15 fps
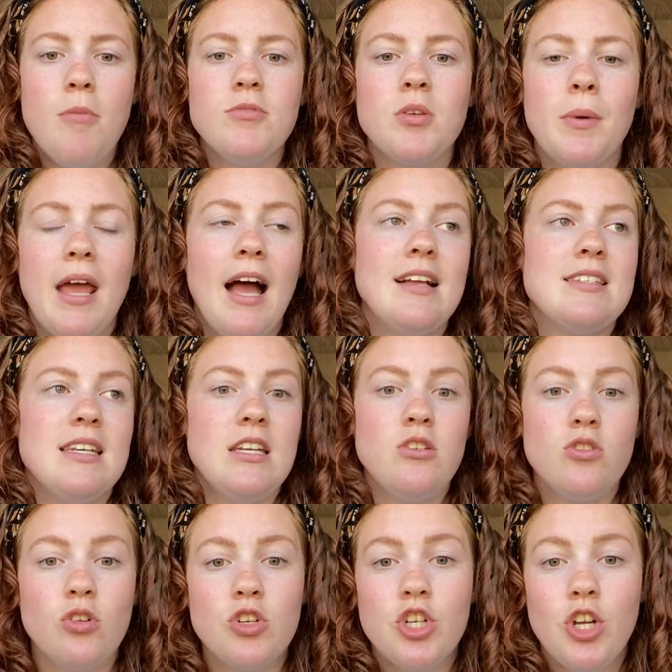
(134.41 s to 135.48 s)
So we had an
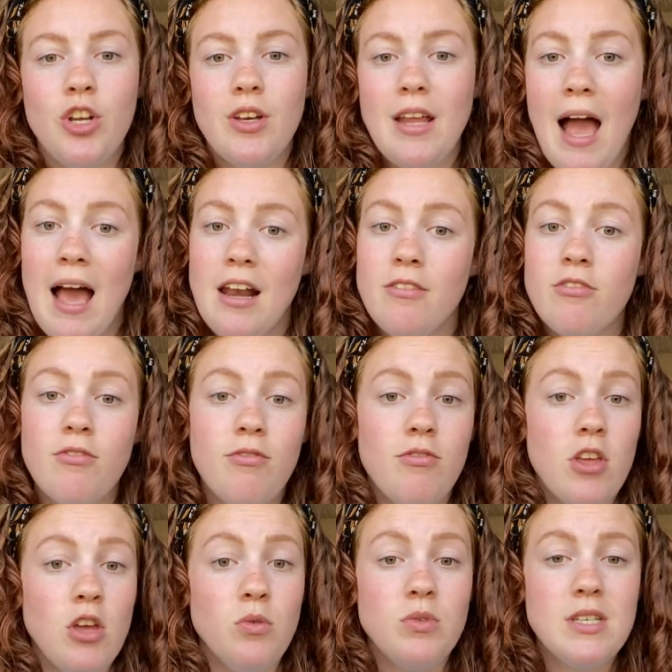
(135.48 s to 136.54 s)
induction kind of
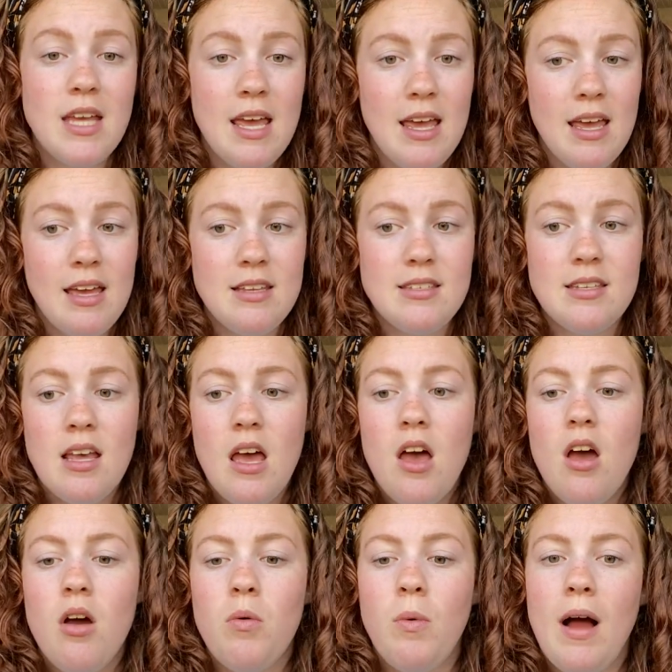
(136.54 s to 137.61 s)
few days
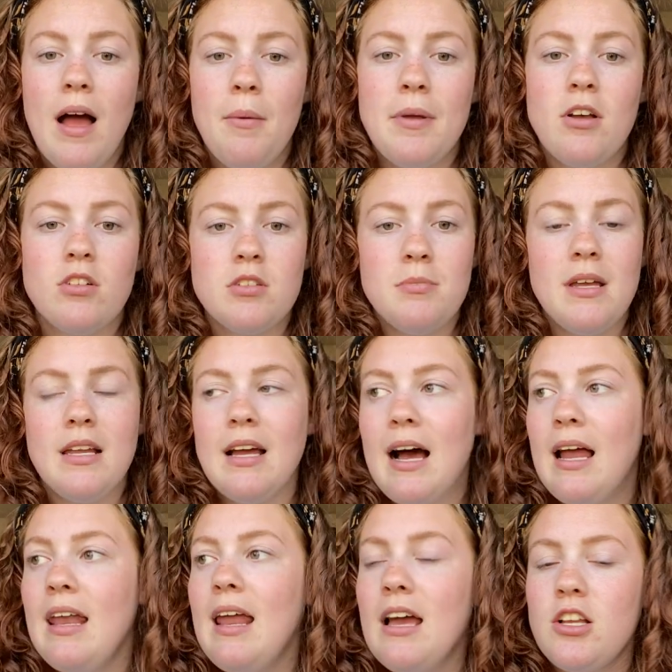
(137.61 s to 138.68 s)
where we got to meet
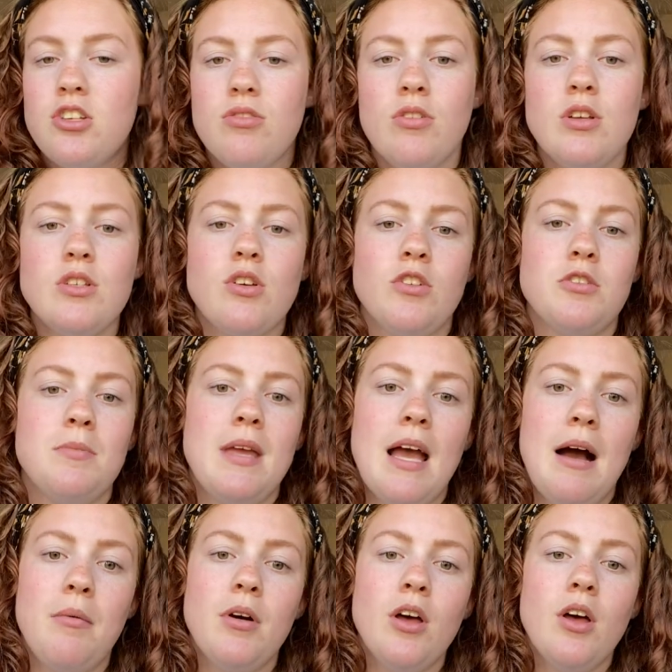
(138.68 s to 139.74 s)
our lecturers, got to meet
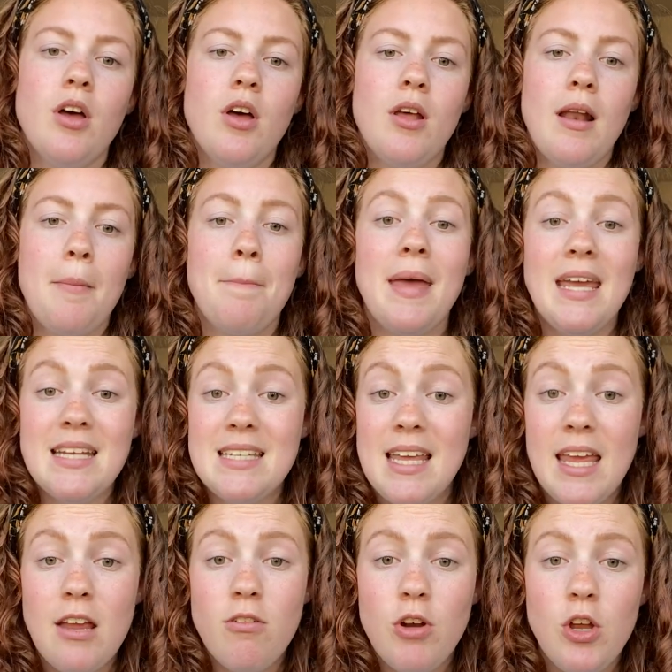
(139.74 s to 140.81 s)
our
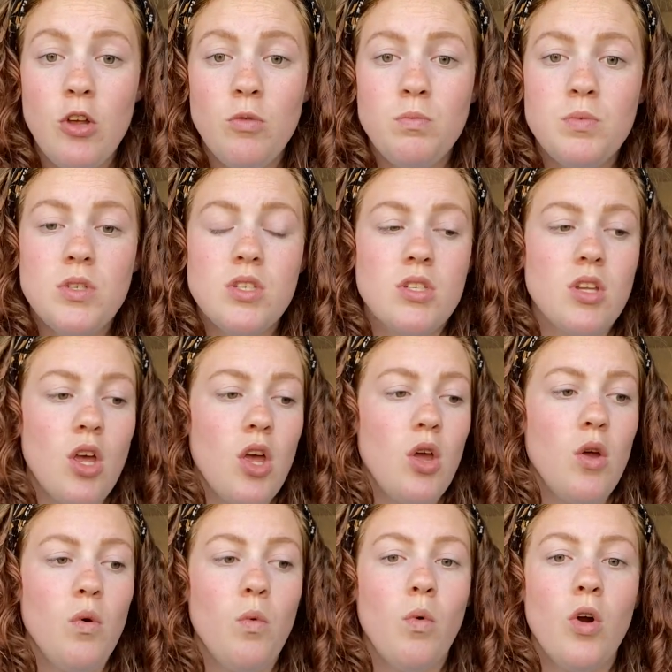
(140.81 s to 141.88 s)
PT groups
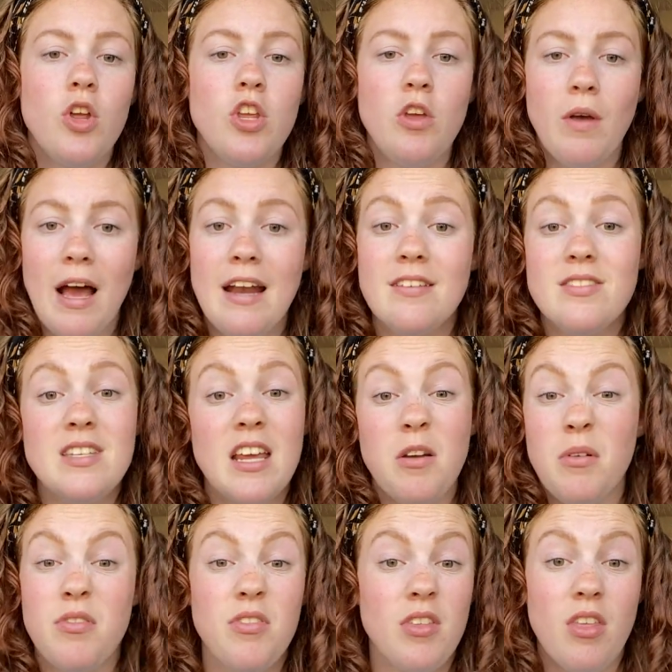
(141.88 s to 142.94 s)
who you kind of stick
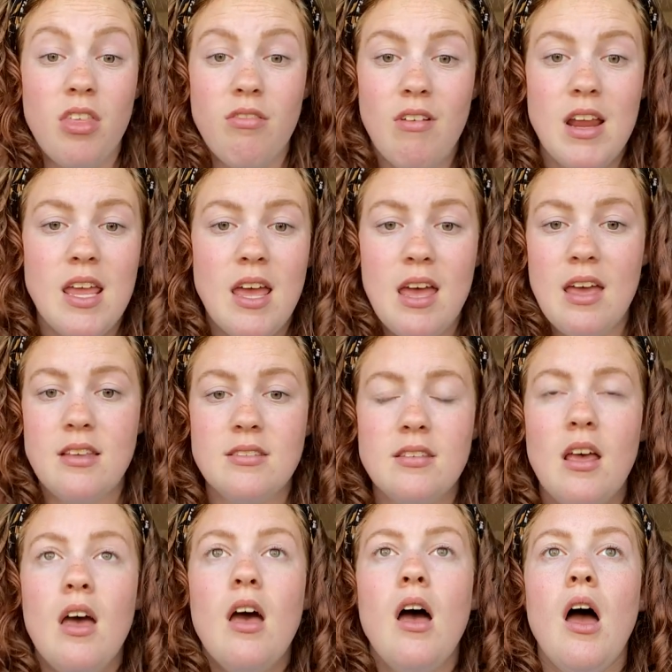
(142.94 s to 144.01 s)
with for the 3 years.
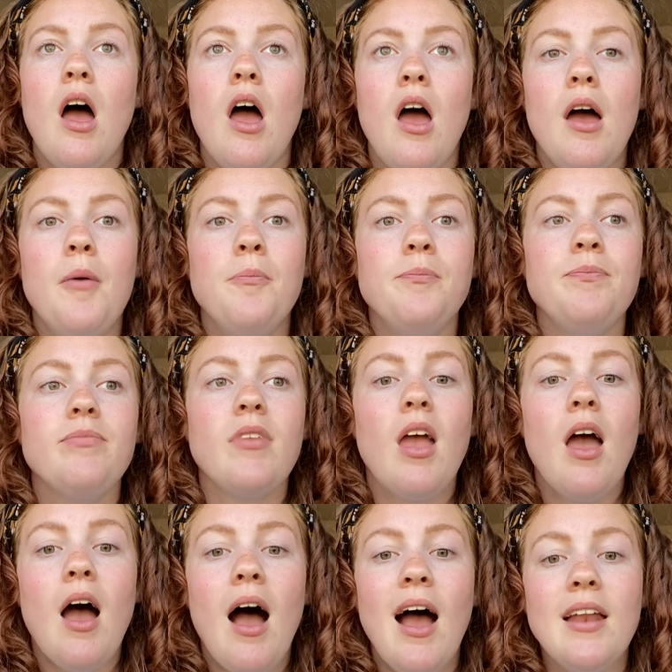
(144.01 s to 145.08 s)
And
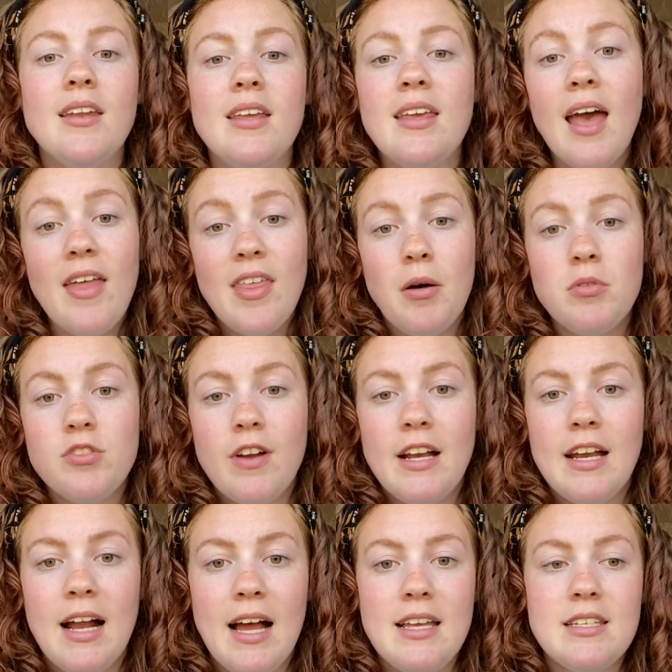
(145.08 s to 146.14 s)
yeah, that was
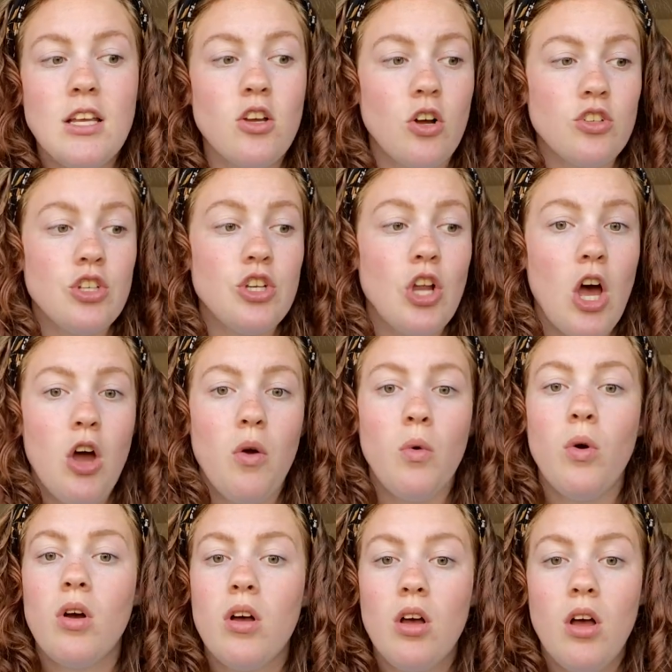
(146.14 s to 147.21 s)
really nice. Got to
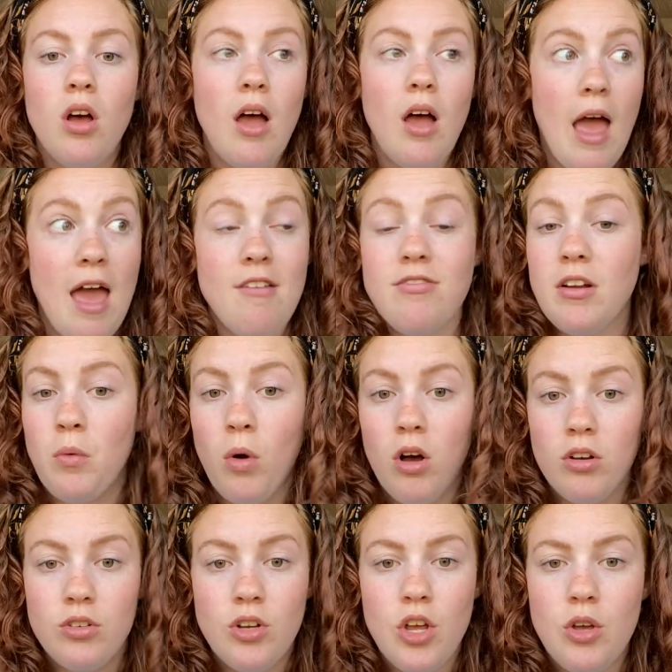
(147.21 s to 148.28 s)
know
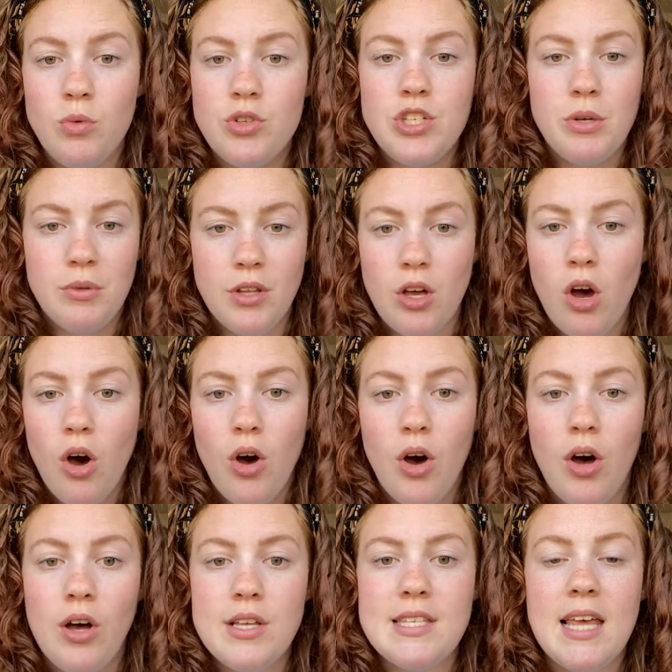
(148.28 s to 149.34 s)
everyone who was doing the
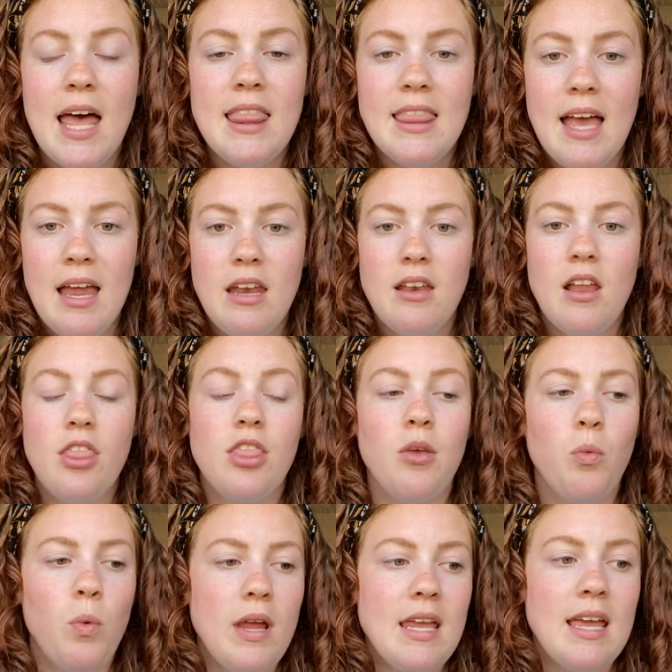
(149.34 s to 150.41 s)
course. And then
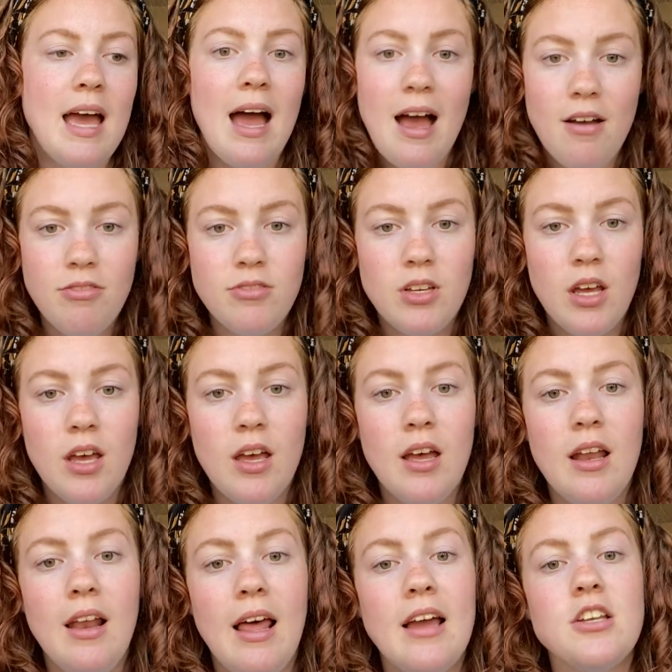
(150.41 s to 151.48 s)
the week after,
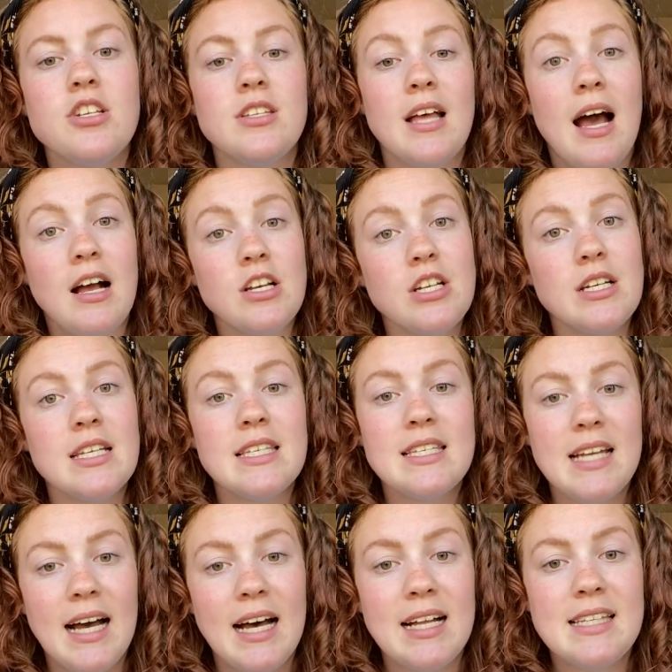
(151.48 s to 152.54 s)
lectures actually
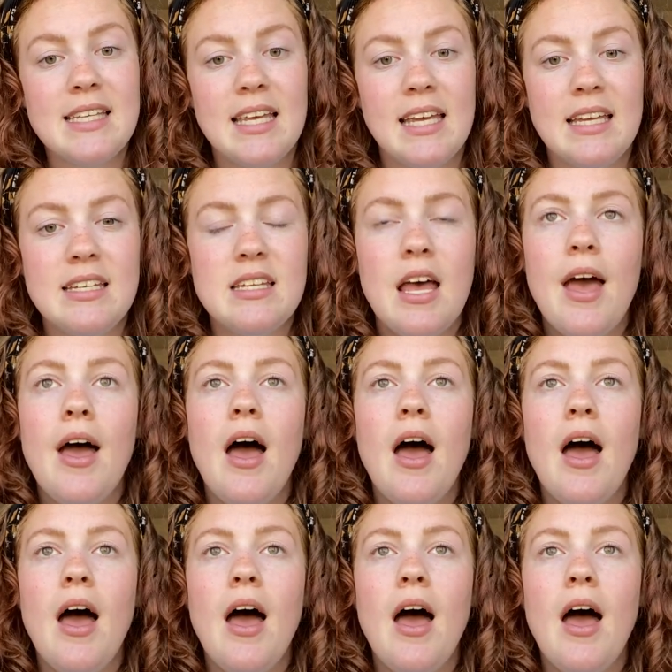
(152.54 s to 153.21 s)
started.